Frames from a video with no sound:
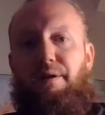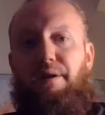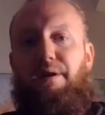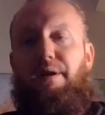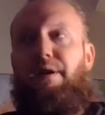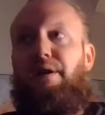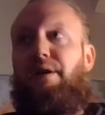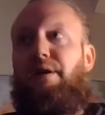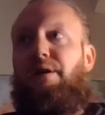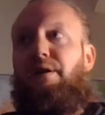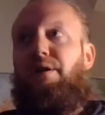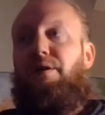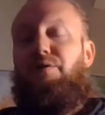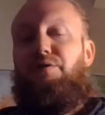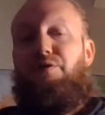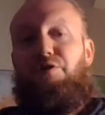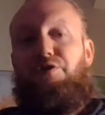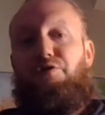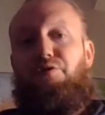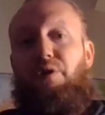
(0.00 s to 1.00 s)
it.
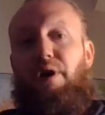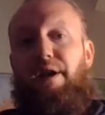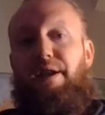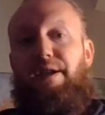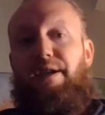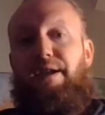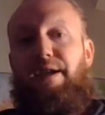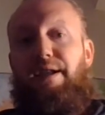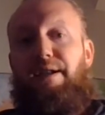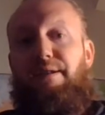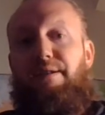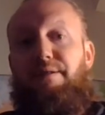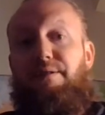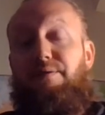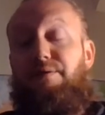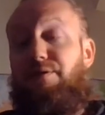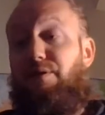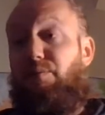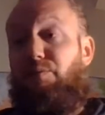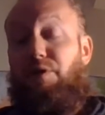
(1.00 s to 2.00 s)
Just try to get
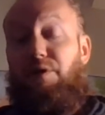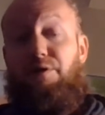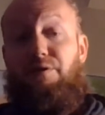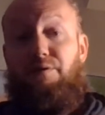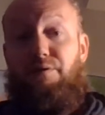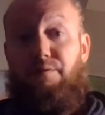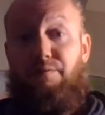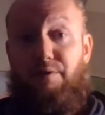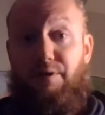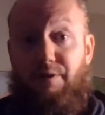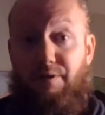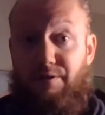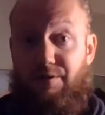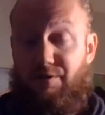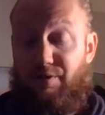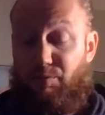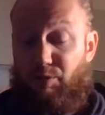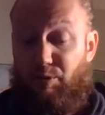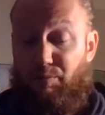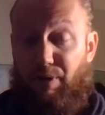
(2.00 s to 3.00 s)
somewhere
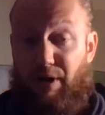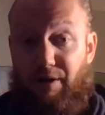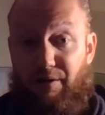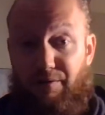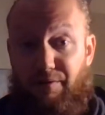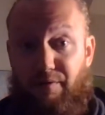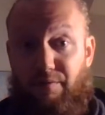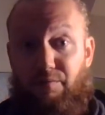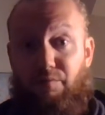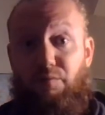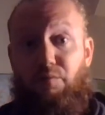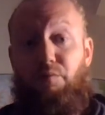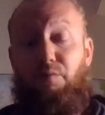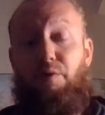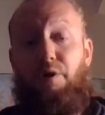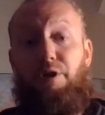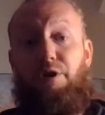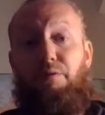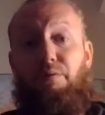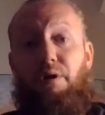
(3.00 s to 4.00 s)
better than
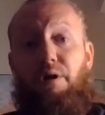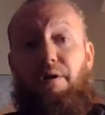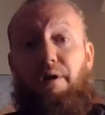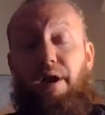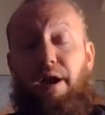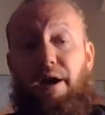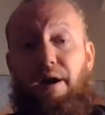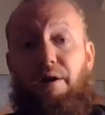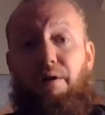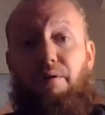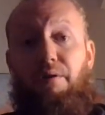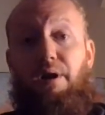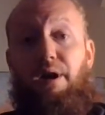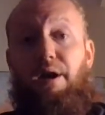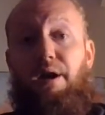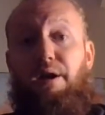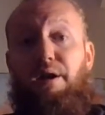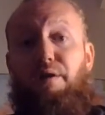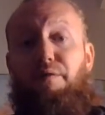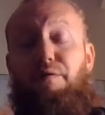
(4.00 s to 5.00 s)
where you are now.
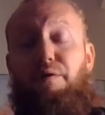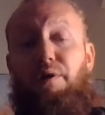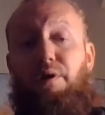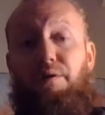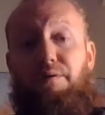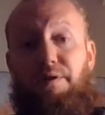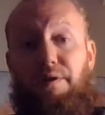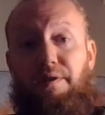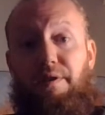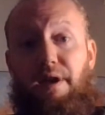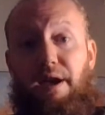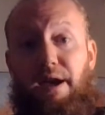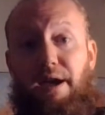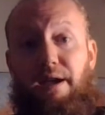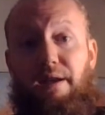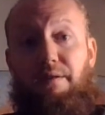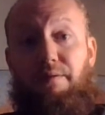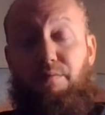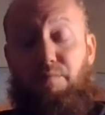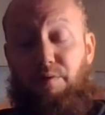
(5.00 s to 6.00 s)
If we all did
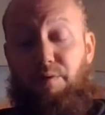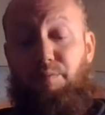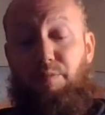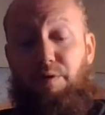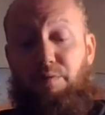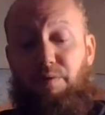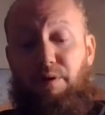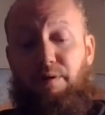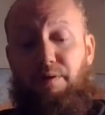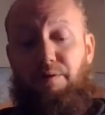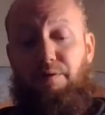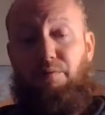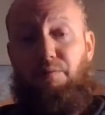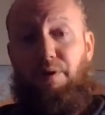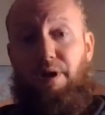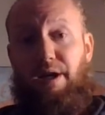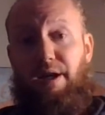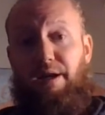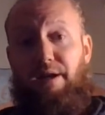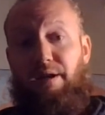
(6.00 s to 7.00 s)
that, we'd be well on the
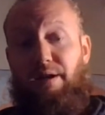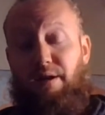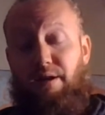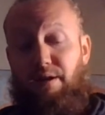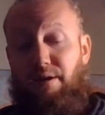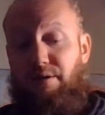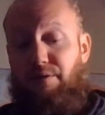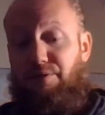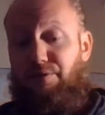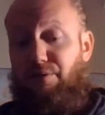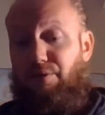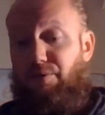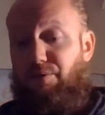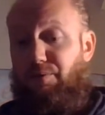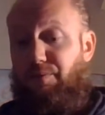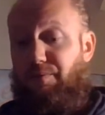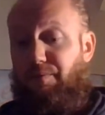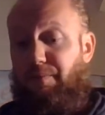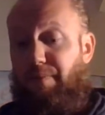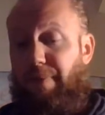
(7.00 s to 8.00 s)
way.
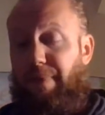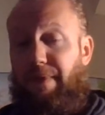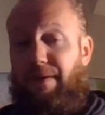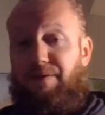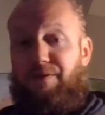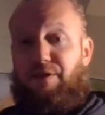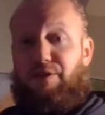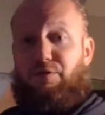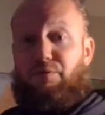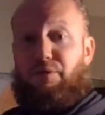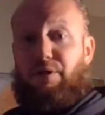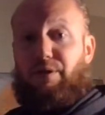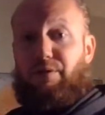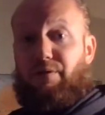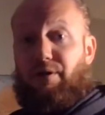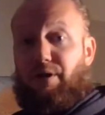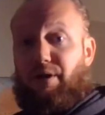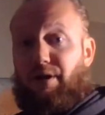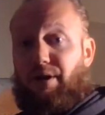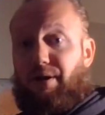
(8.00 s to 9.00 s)
So this is
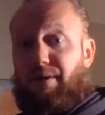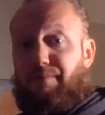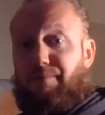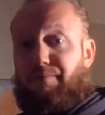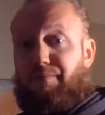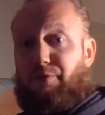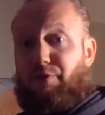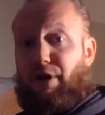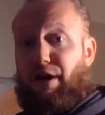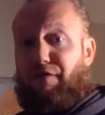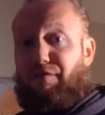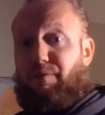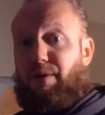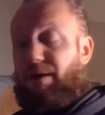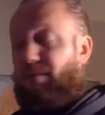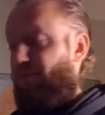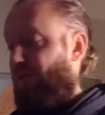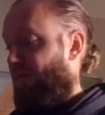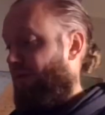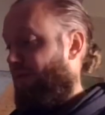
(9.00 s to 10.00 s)
graph
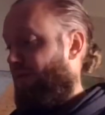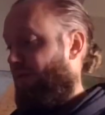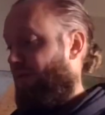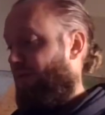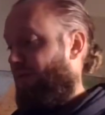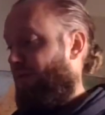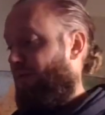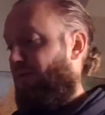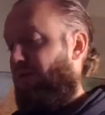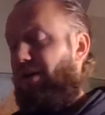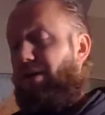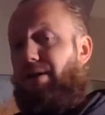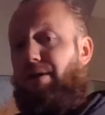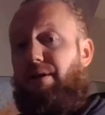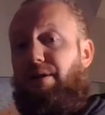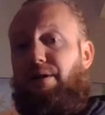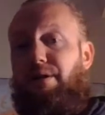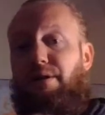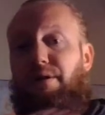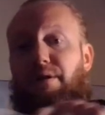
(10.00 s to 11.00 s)
paper, right?
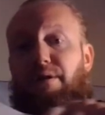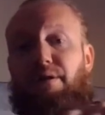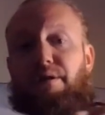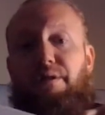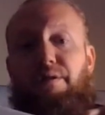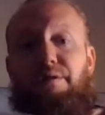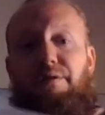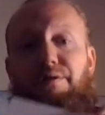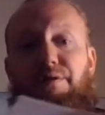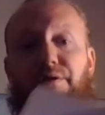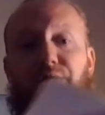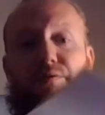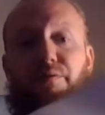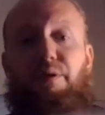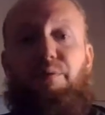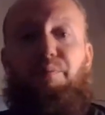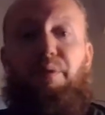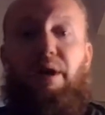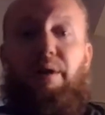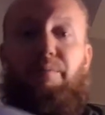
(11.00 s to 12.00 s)
This is
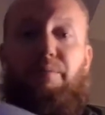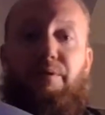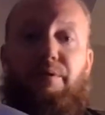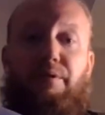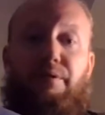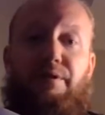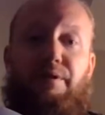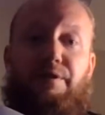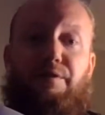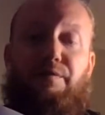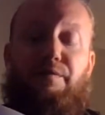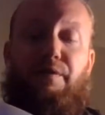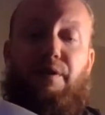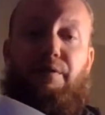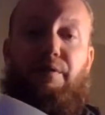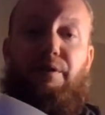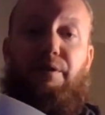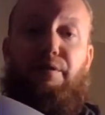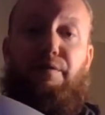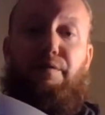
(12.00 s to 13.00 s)
grid paper. It's
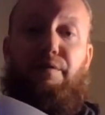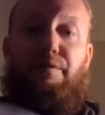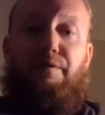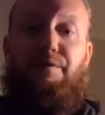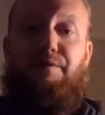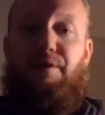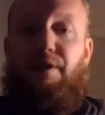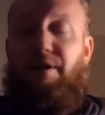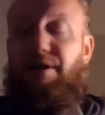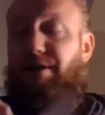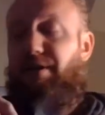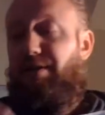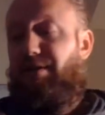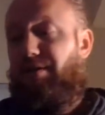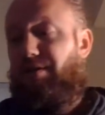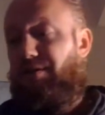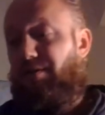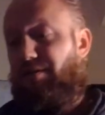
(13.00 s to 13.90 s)
very good for designing.